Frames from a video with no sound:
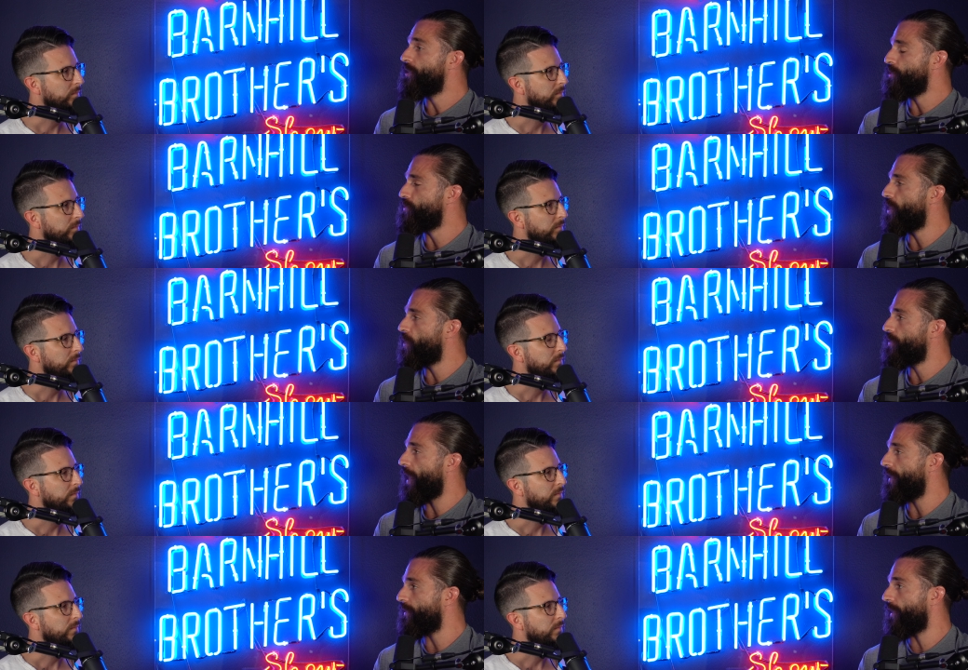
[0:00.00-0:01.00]
Speaker 1: you know
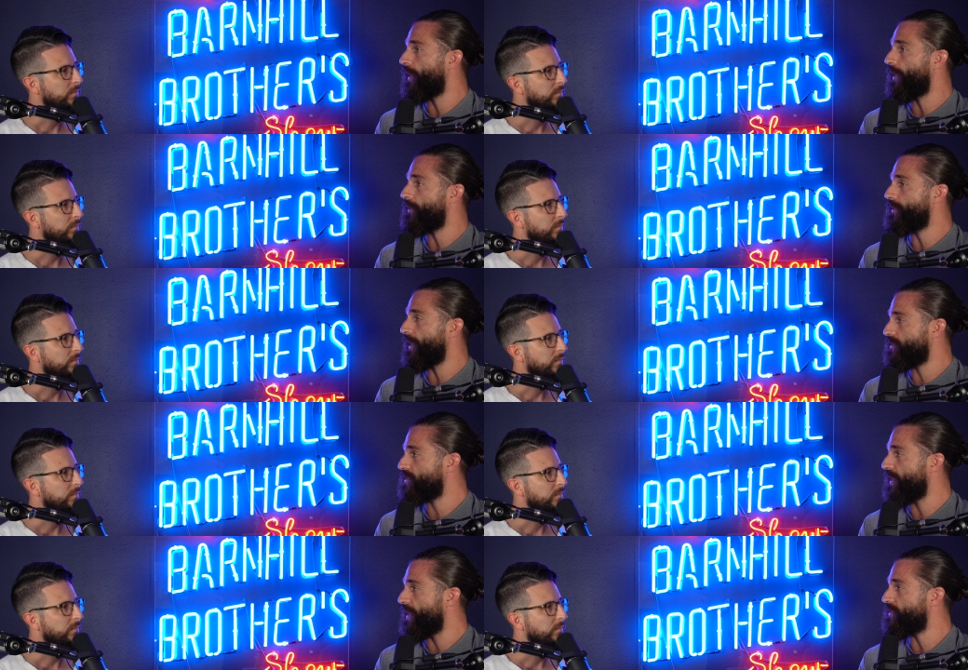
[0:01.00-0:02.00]
that uh, that
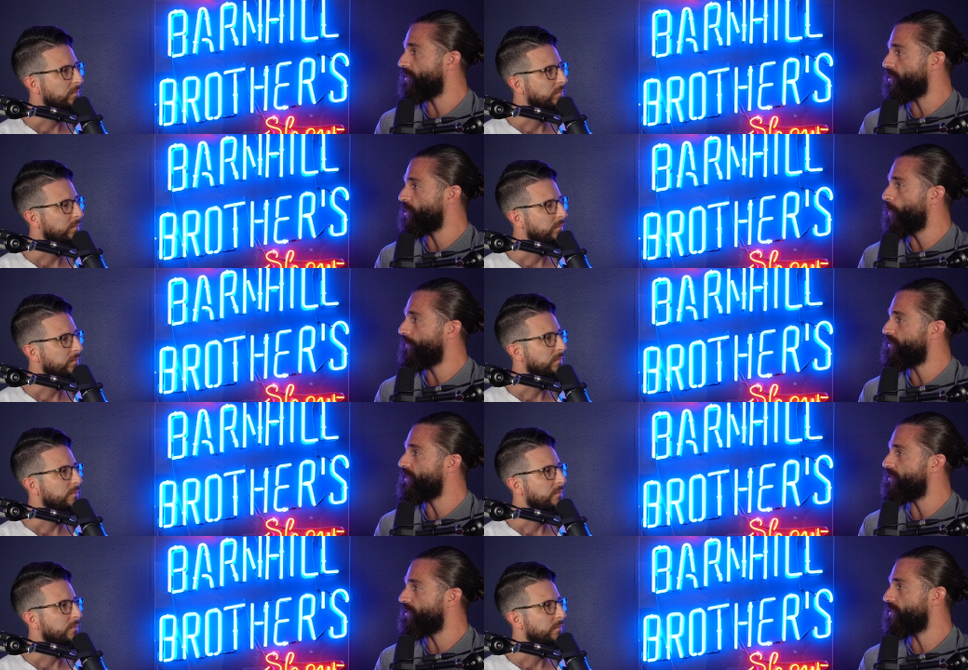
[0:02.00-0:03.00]
says that the U F
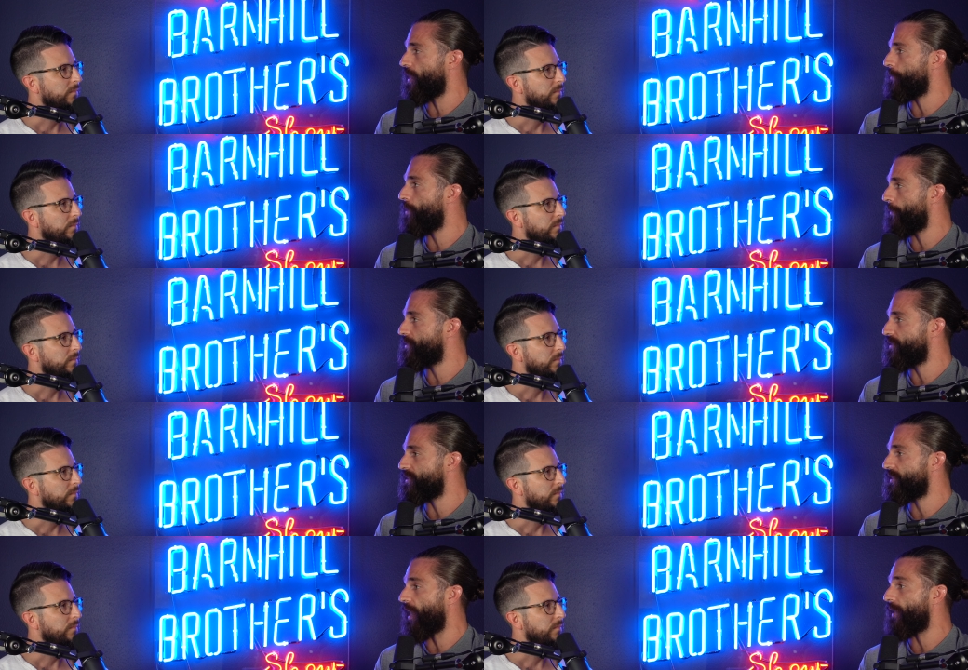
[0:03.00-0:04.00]
C sees a lot of promise in
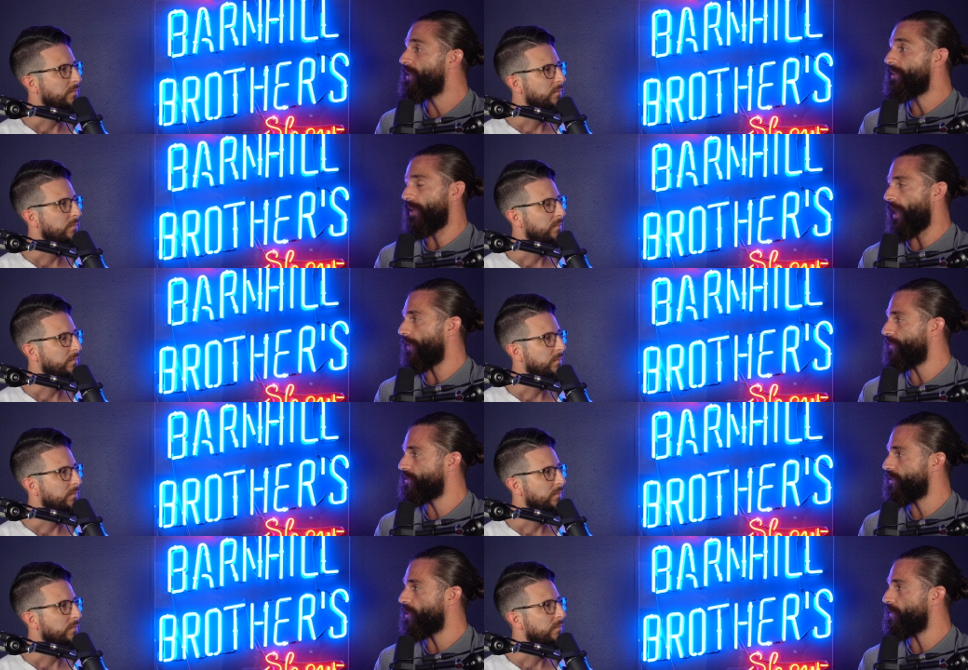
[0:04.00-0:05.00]
this guy. They
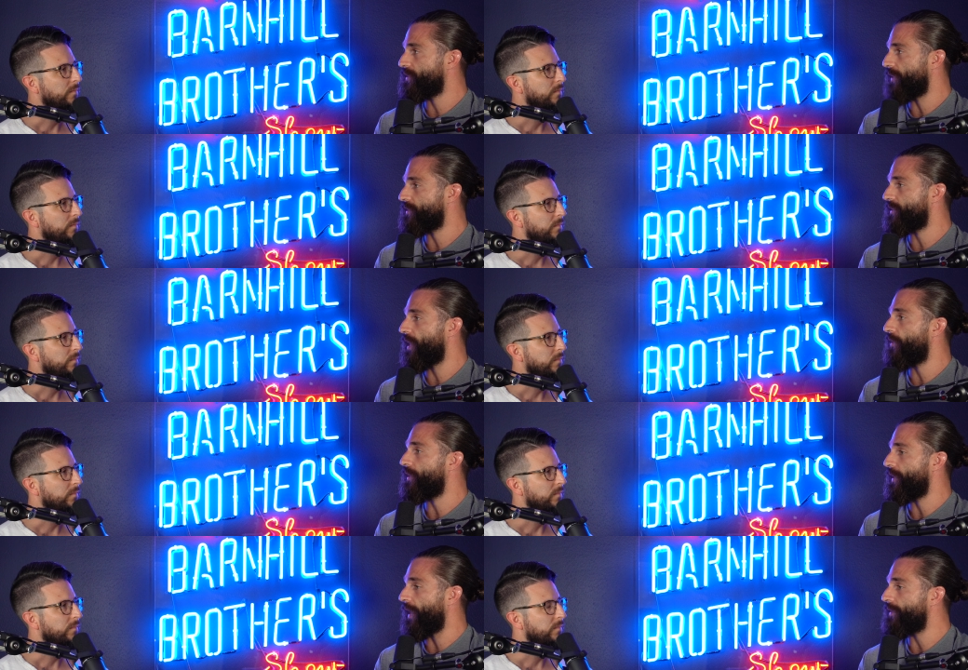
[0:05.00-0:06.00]
obviously know he's got the
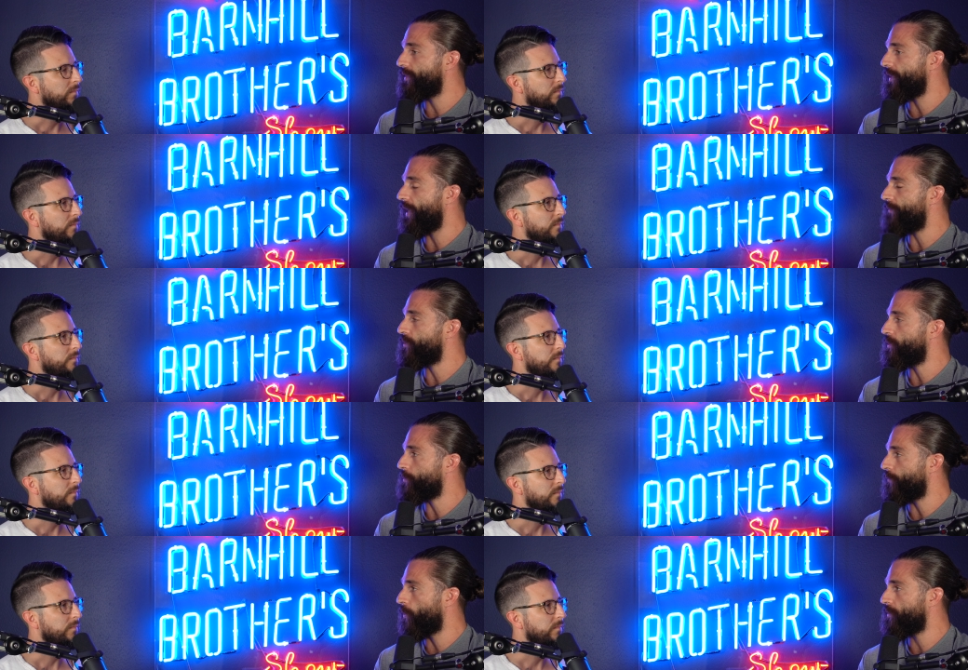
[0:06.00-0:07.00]
talent, and I think after his
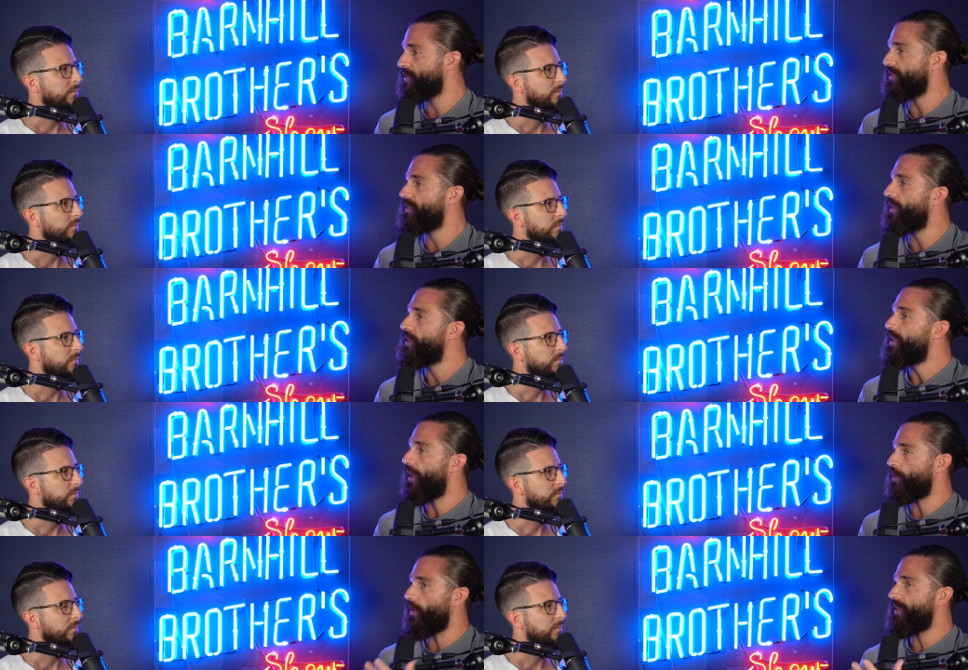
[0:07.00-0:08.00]
performance last night
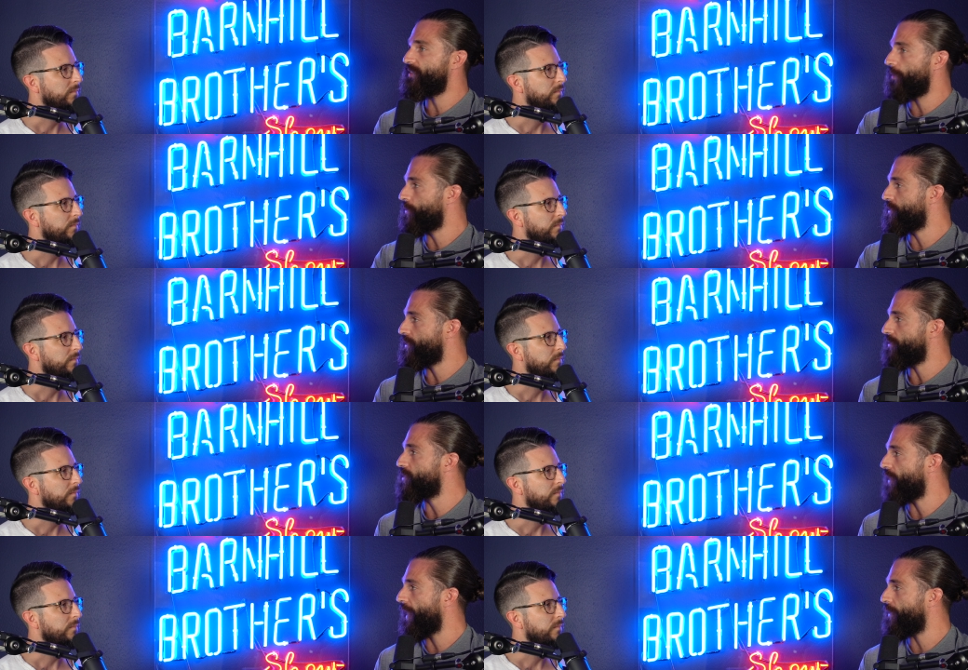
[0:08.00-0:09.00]
and the way he's able to,
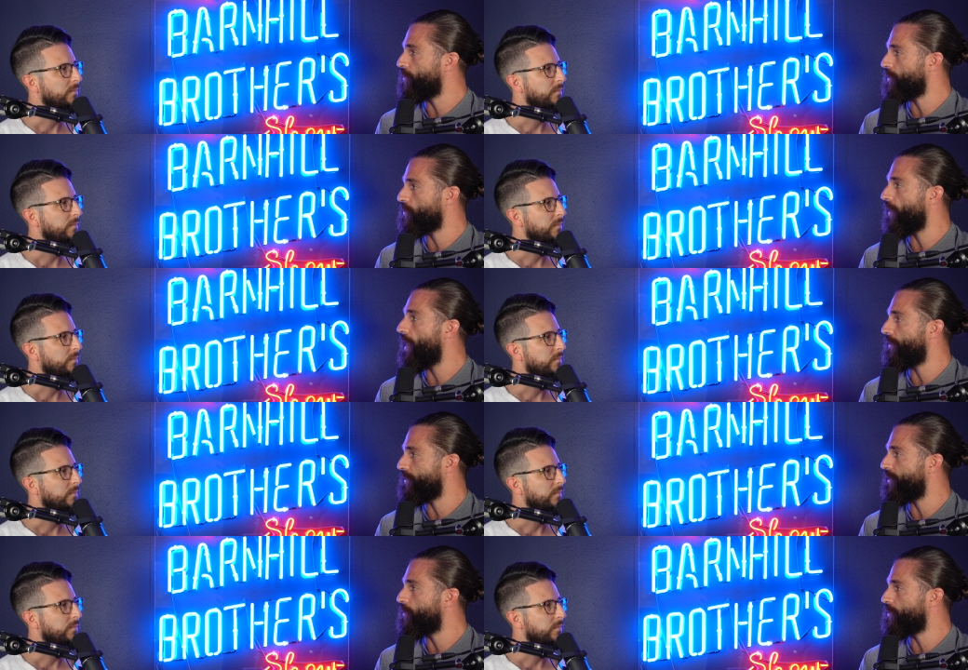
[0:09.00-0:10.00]
to handle the crowd
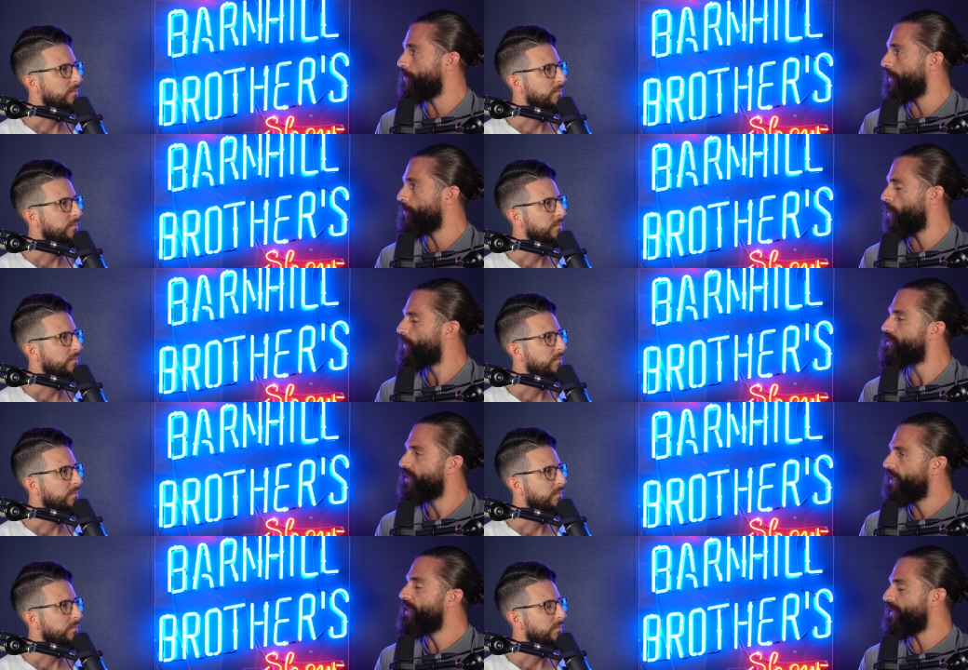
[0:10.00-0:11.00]
and deal with the big moments,
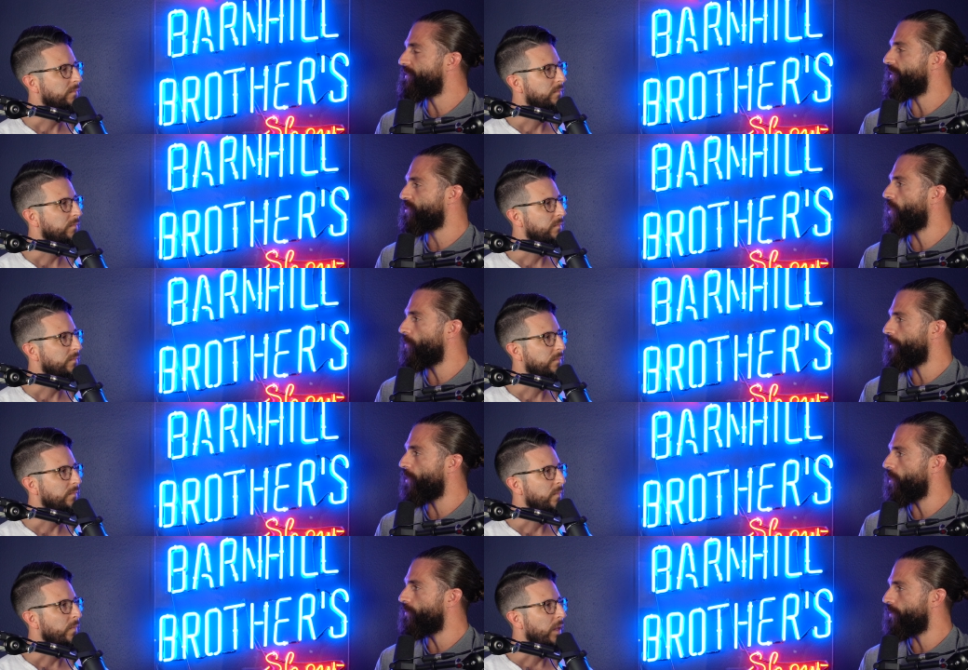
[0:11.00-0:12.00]
he's got star written
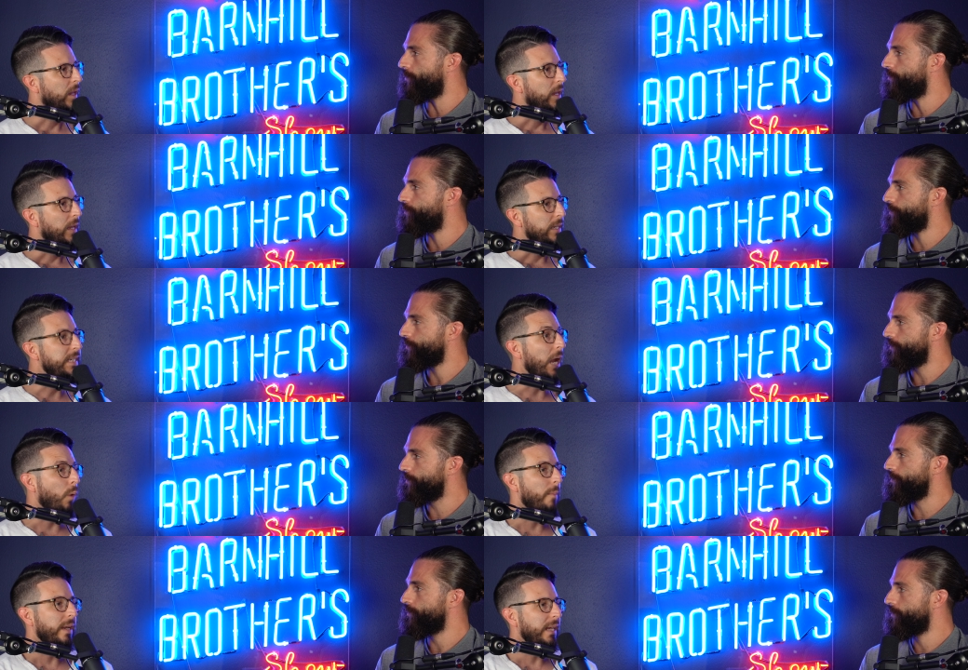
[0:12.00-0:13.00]
all over him. Yeah,
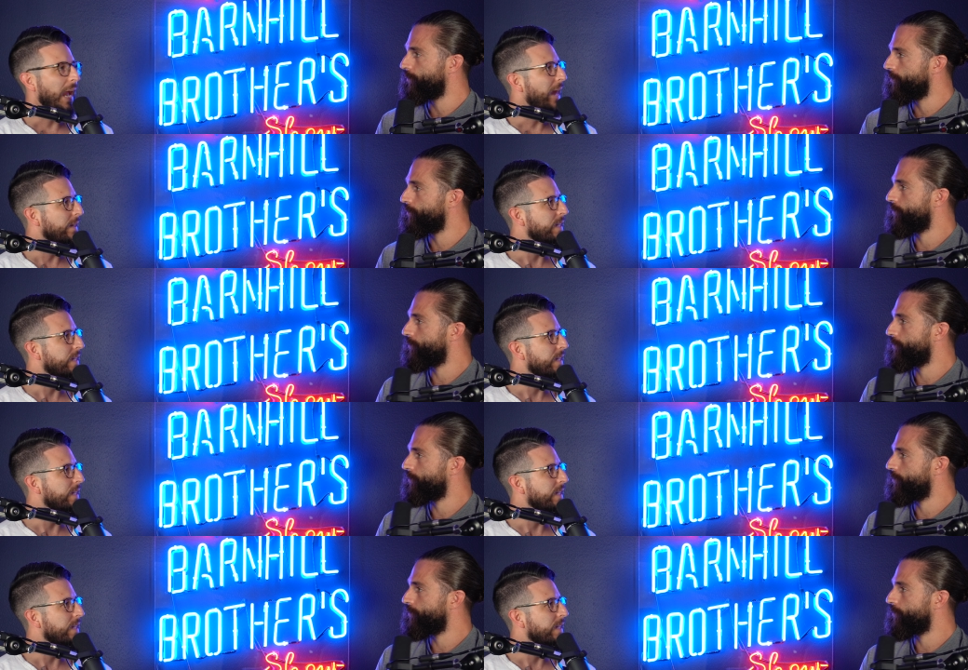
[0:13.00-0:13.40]
Speaker 2: well, I mean, he had a